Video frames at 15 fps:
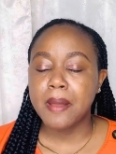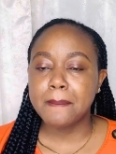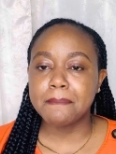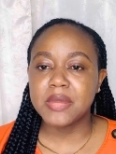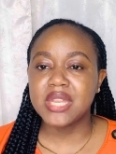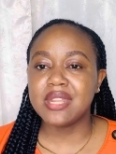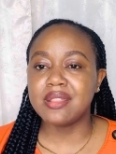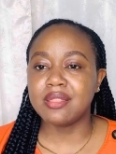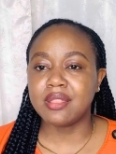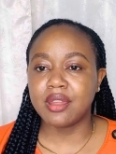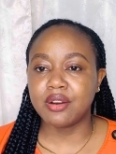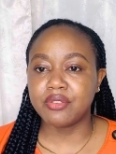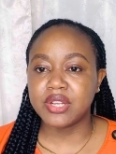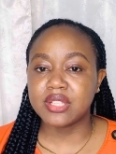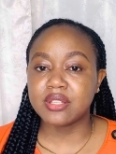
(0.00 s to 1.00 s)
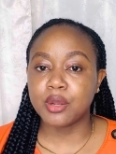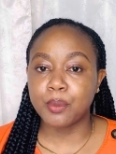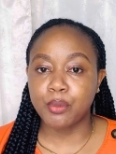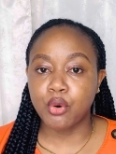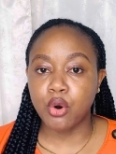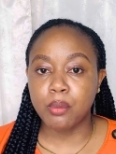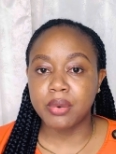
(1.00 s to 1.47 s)
meaning there is a
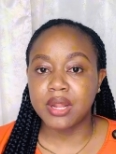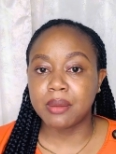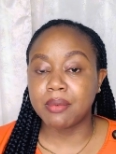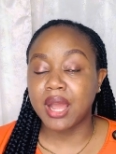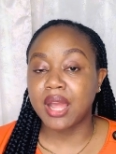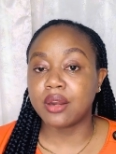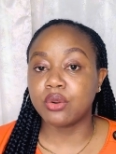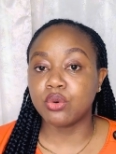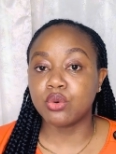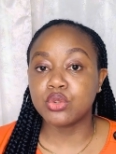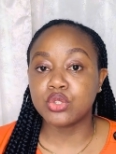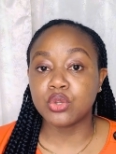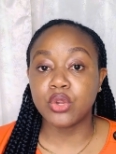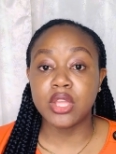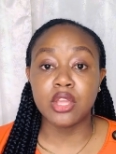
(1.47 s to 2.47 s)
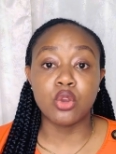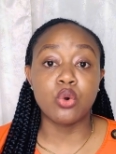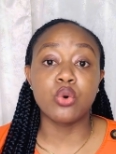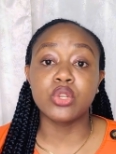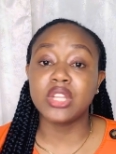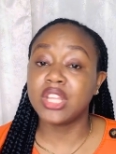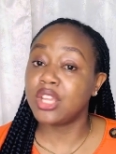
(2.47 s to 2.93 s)
problem, and also it
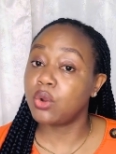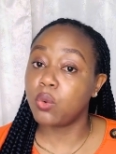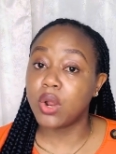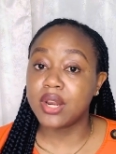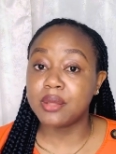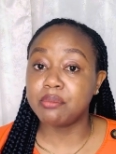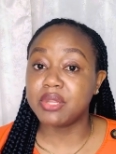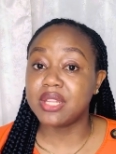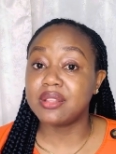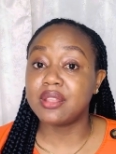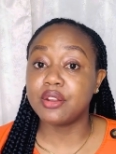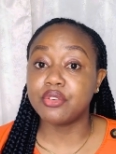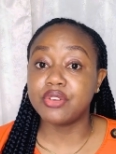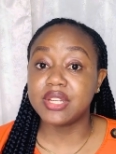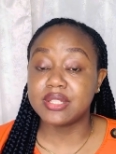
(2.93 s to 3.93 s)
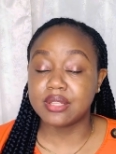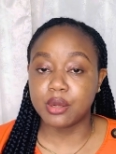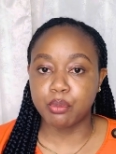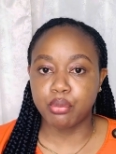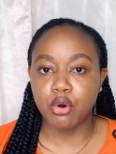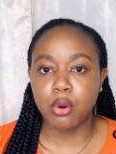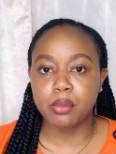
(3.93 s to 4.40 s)
could equally be there is
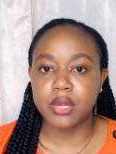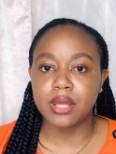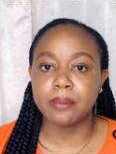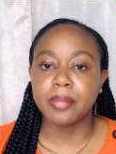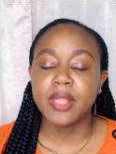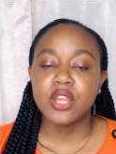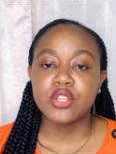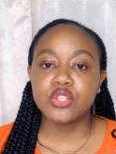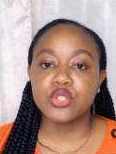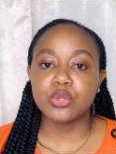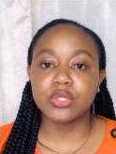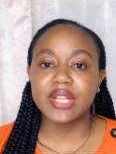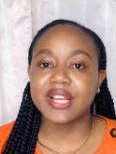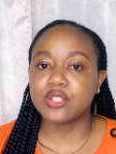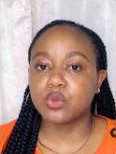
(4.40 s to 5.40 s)
a problem. So that's